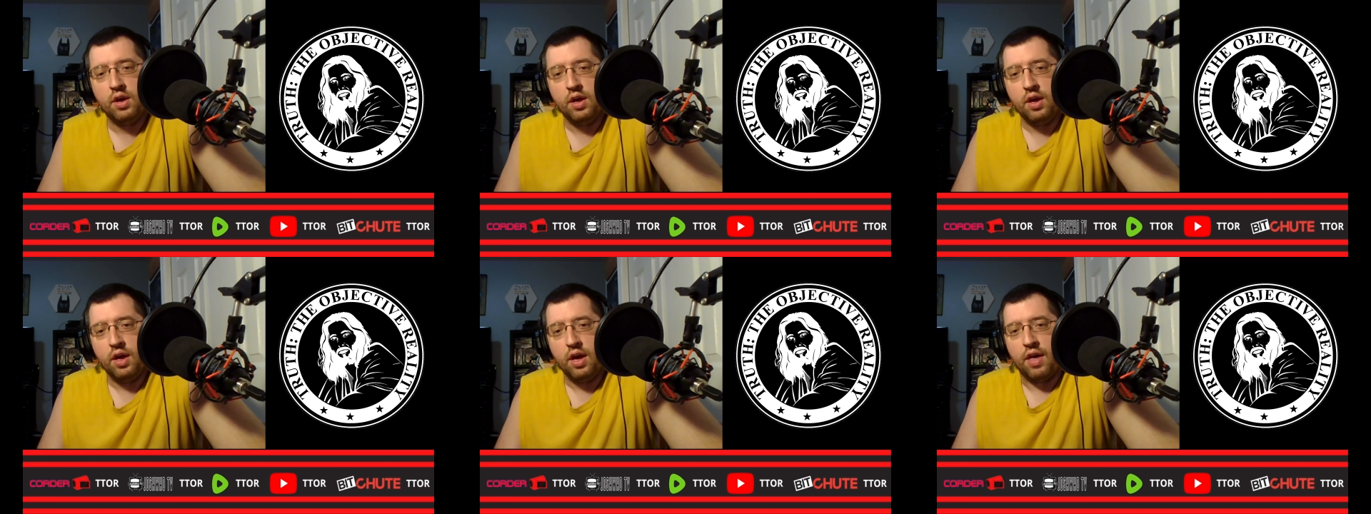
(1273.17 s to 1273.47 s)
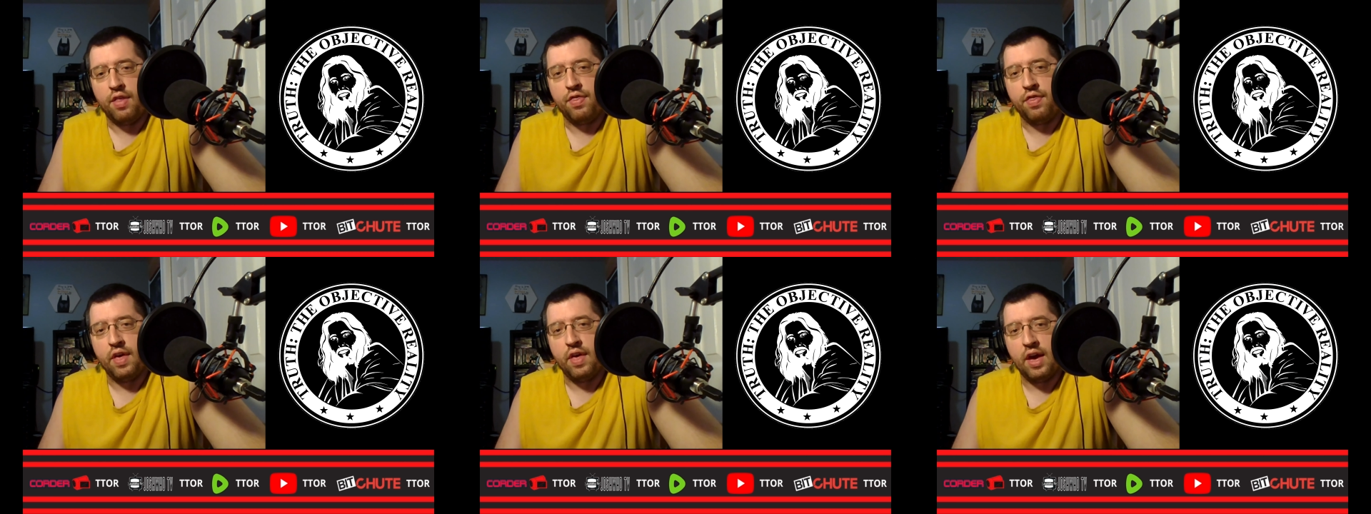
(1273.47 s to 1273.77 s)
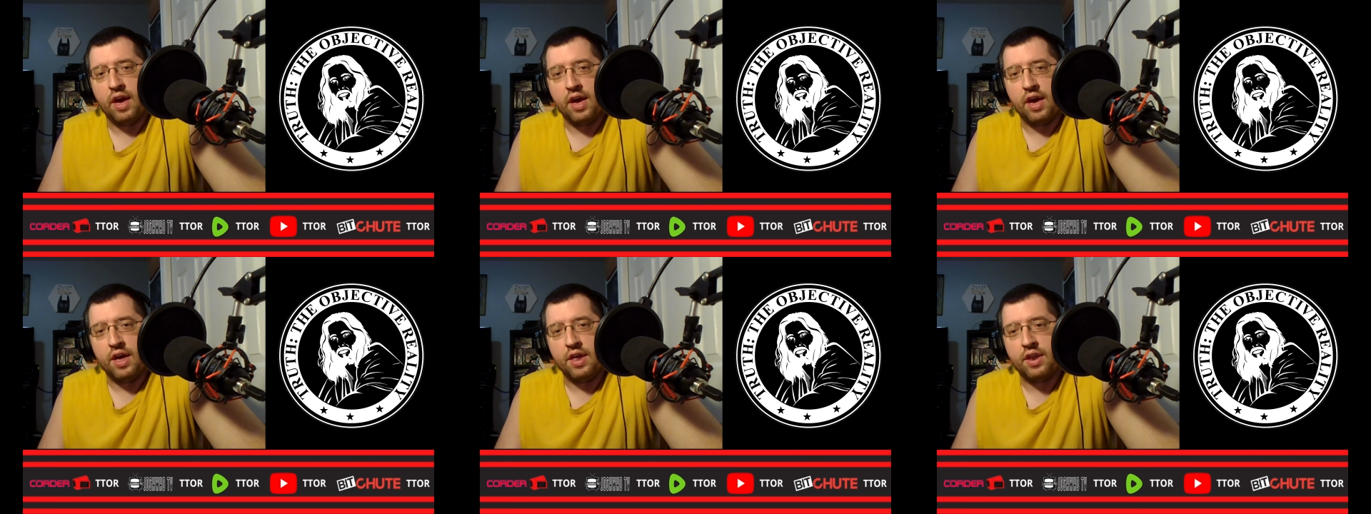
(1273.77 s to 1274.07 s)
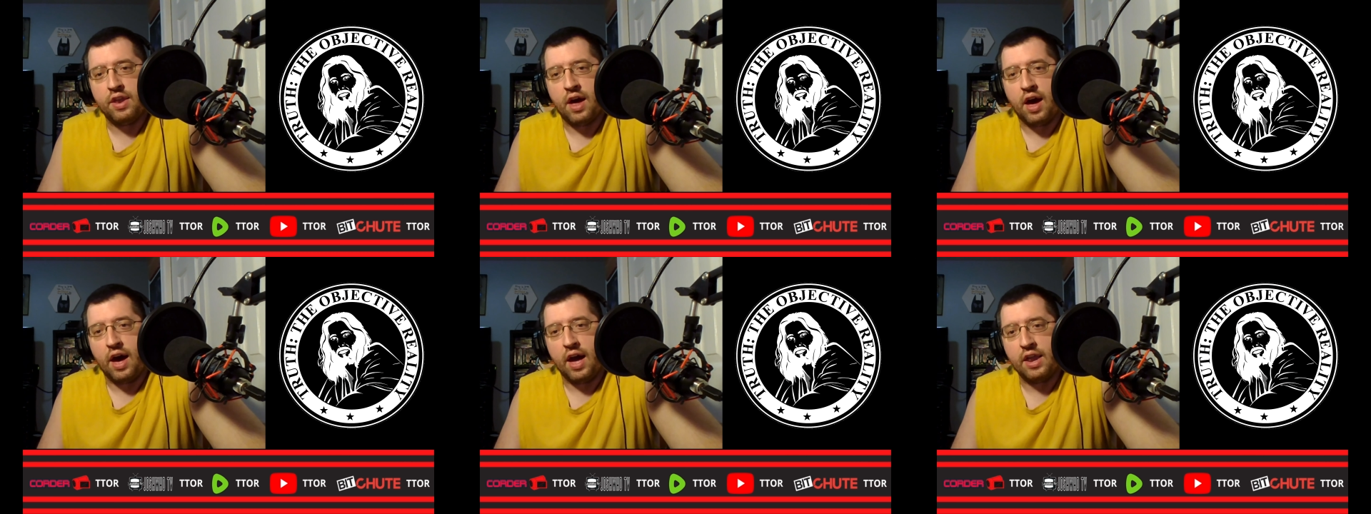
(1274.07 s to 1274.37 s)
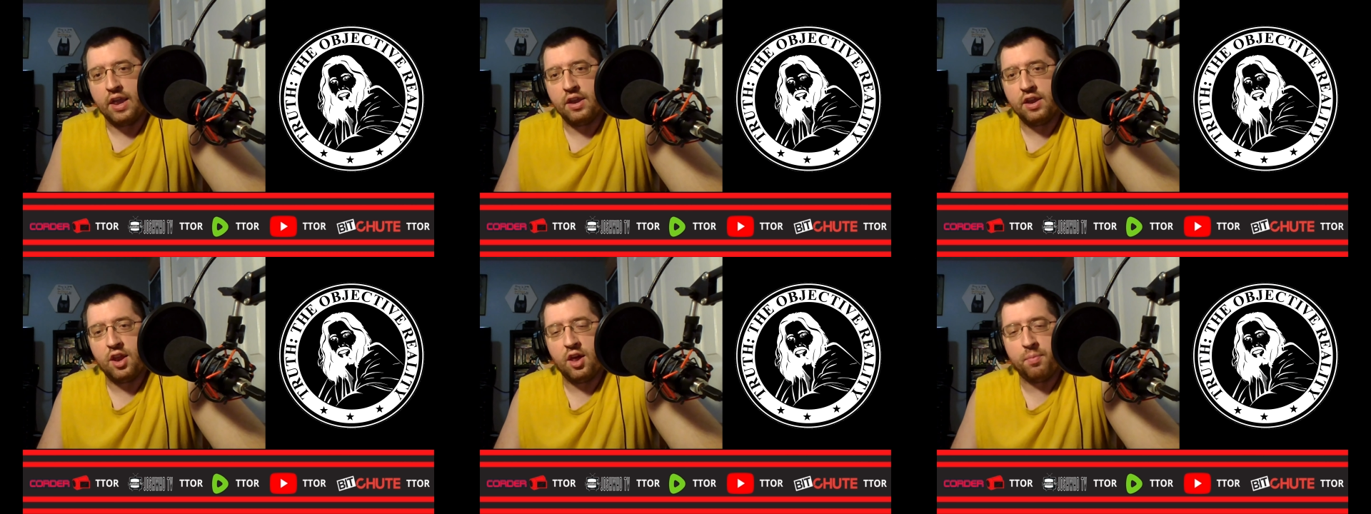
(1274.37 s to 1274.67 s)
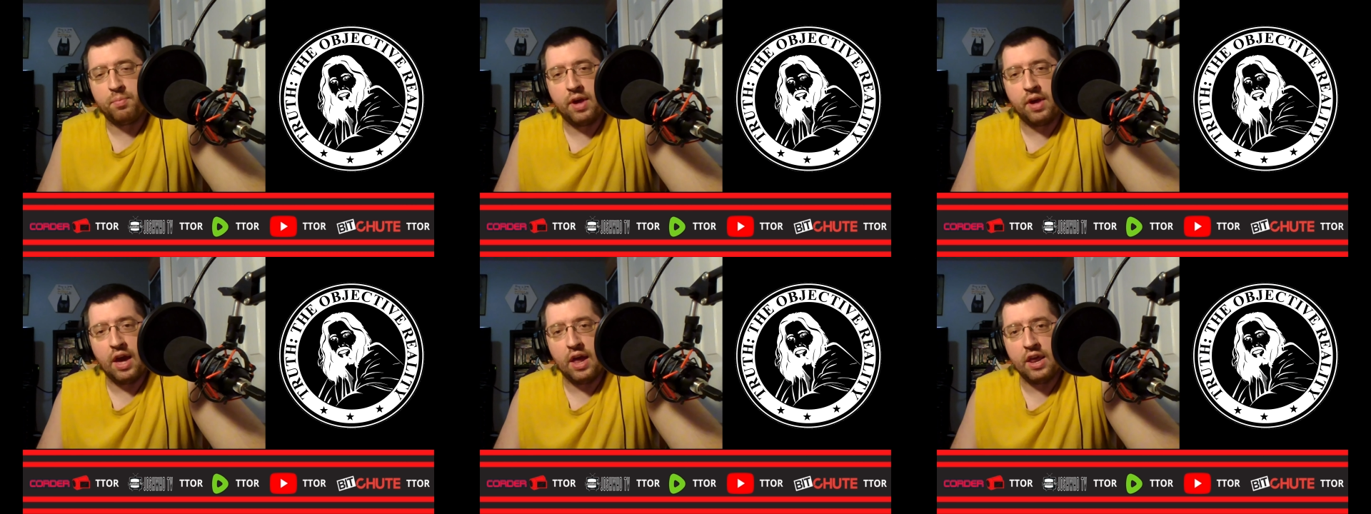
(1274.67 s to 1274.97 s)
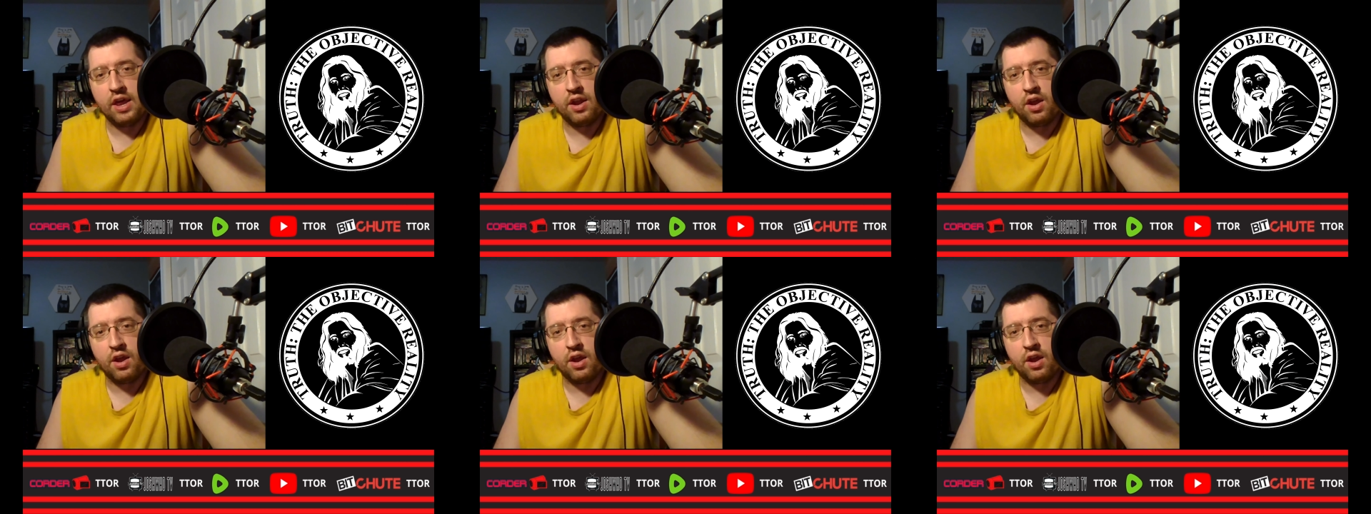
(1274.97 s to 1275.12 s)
and then I ended up getting